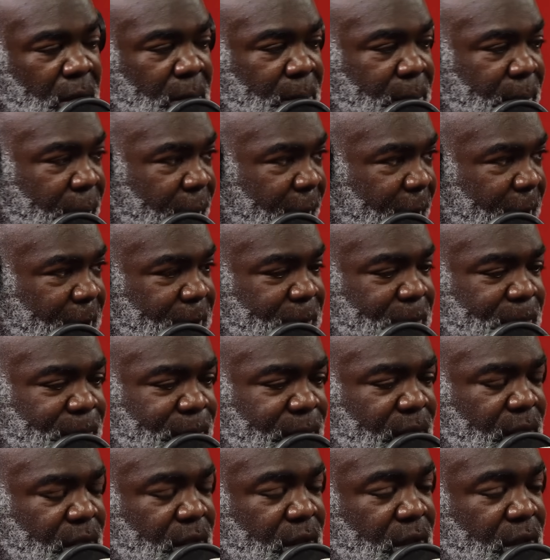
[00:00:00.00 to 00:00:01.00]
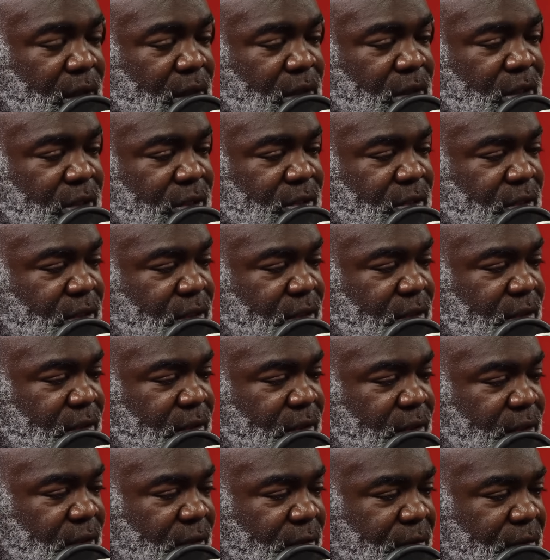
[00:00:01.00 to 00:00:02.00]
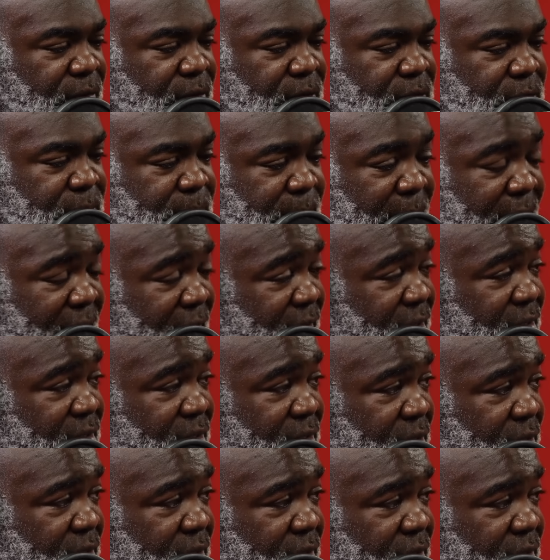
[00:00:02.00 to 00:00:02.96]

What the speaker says: but just the respect.